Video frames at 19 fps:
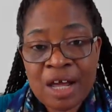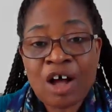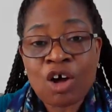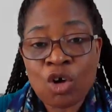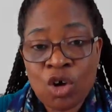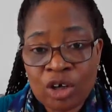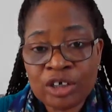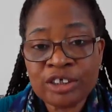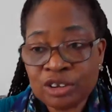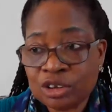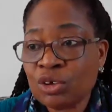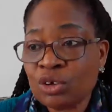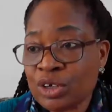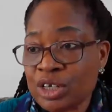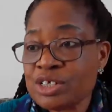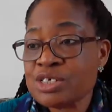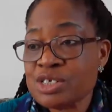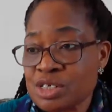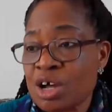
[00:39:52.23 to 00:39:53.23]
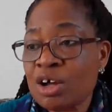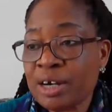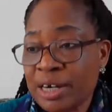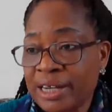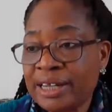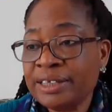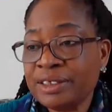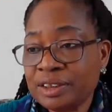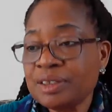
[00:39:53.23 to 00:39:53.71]
according to his
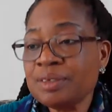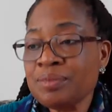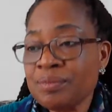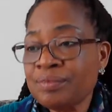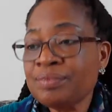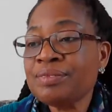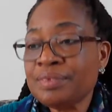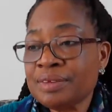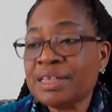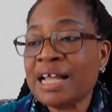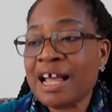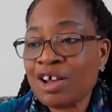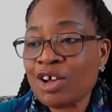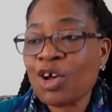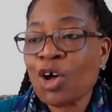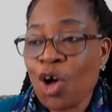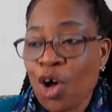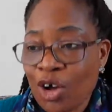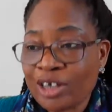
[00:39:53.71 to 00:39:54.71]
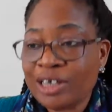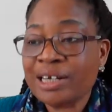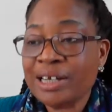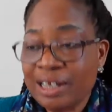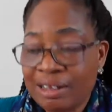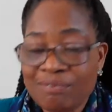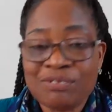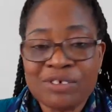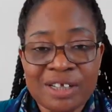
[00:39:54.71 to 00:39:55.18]
knowledge, that God
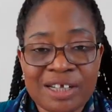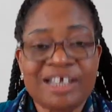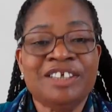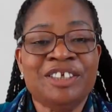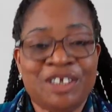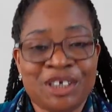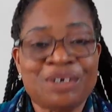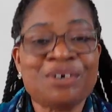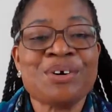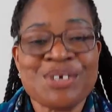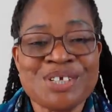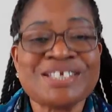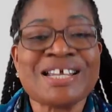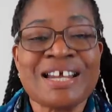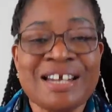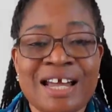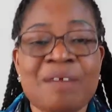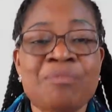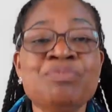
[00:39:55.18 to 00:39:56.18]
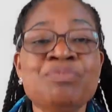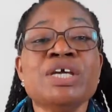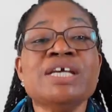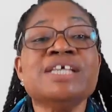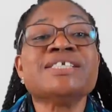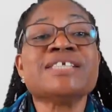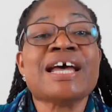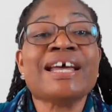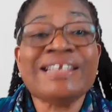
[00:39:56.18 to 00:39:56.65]
lived in Jerusalem.
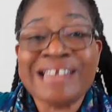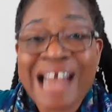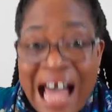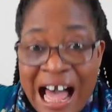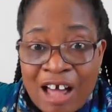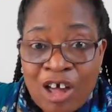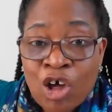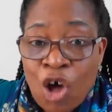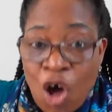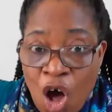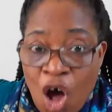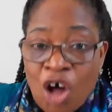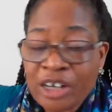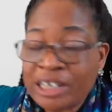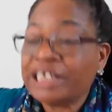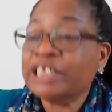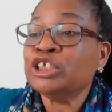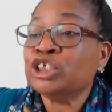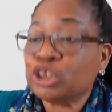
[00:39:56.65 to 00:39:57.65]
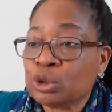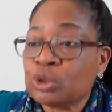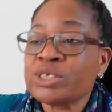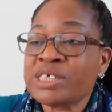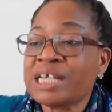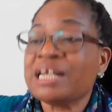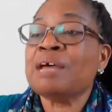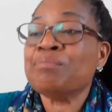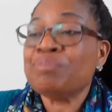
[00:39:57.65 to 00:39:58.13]
He said, that God in
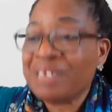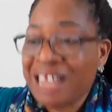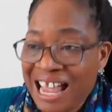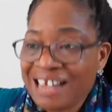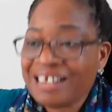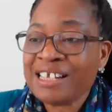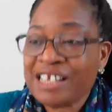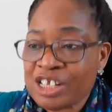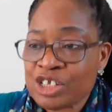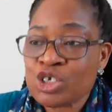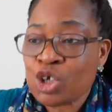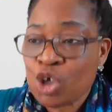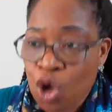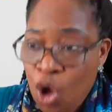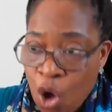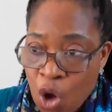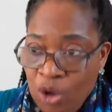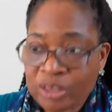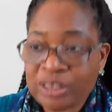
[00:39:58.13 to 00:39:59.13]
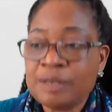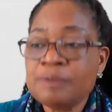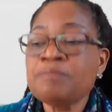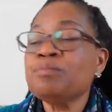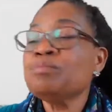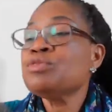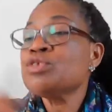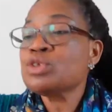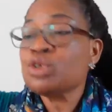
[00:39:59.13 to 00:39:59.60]
Jerusalem, that is God.
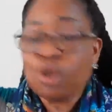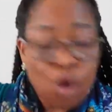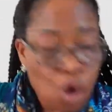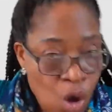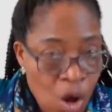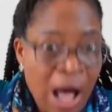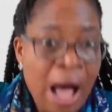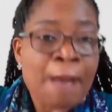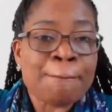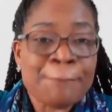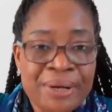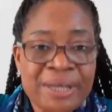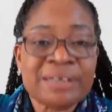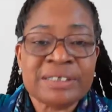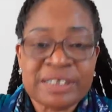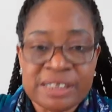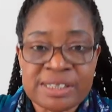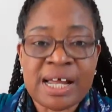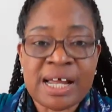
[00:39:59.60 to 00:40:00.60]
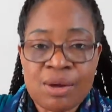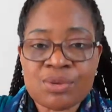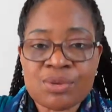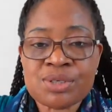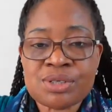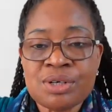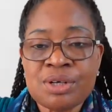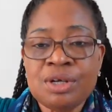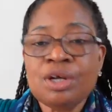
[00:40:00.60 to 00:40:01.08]
Go and build his
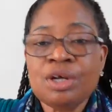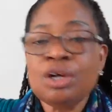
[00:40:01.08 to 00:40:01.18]
house.